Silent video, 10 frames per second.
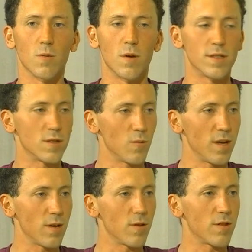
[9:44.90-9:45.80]
once a
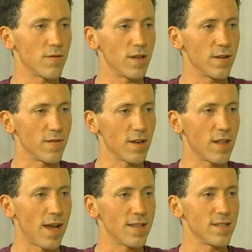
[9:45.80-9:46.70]
week with three different
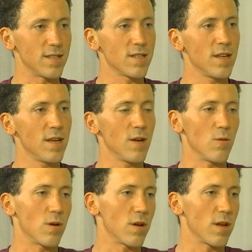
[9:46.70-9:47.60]
classes.
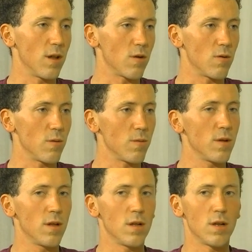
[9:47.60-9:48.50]
We're cooking local,
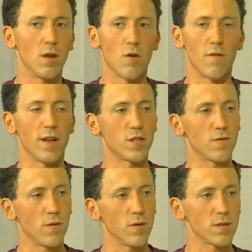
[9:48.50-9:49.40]
local
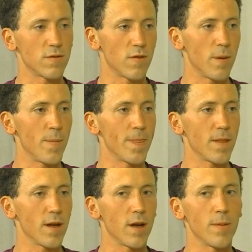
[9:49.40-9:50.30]
vegetables from
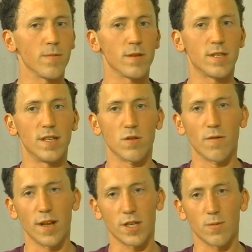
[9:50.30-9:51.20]
um,
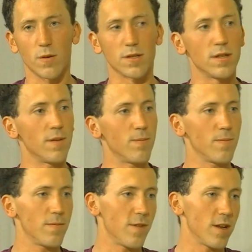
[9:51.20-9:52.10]
seasonal vegetables and then
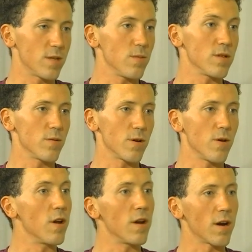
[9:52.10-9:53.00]
vegetables that were
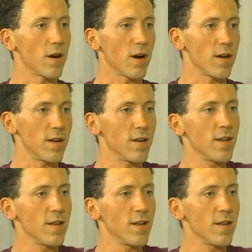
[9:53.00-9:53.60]
grown in our garden.